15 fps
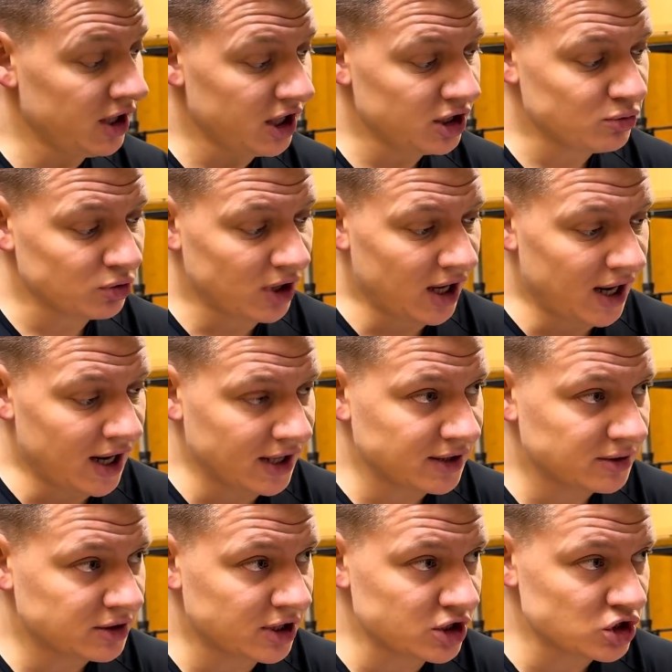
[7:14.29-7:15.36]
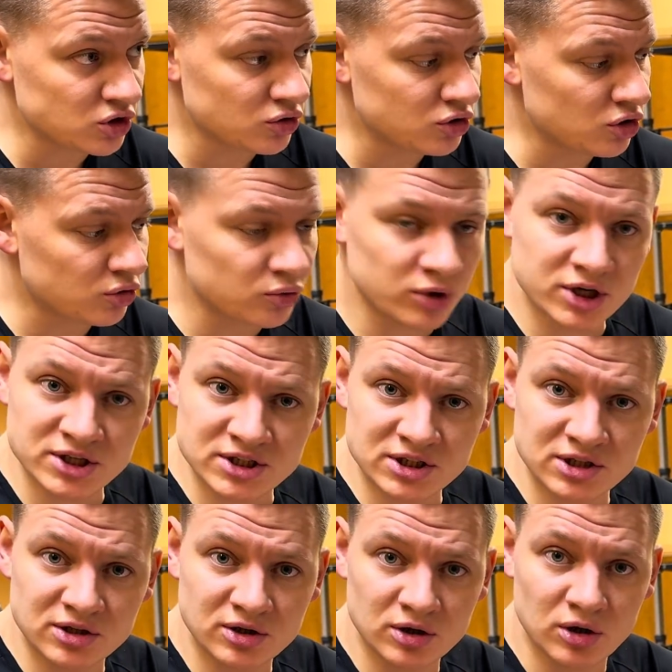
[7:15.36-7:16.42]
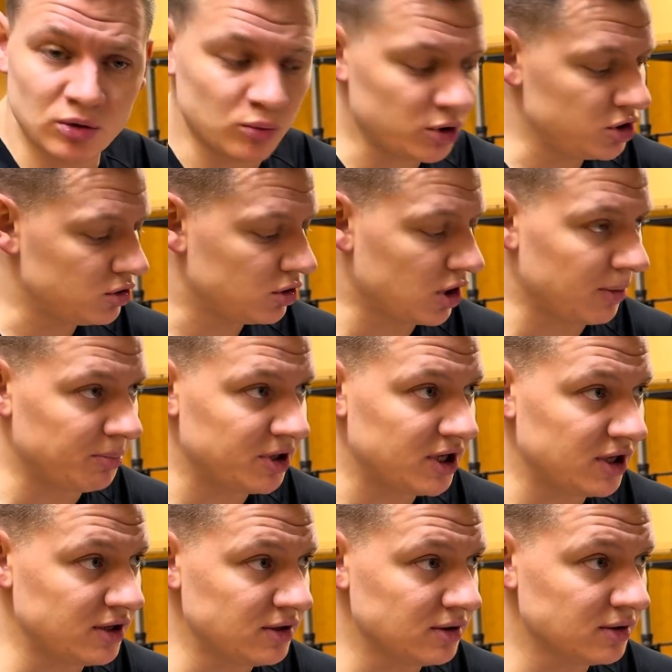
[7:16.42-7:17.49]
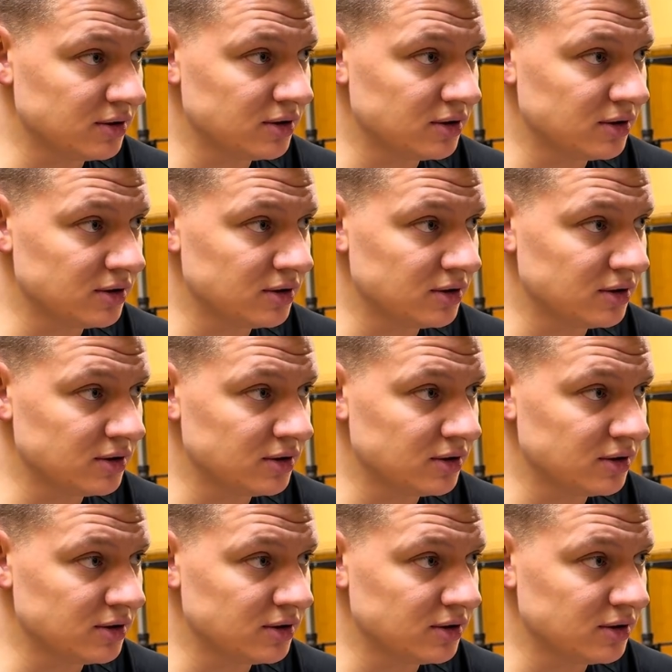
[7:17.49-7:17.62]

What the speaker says: It will add tension on your wrist when you cup it in.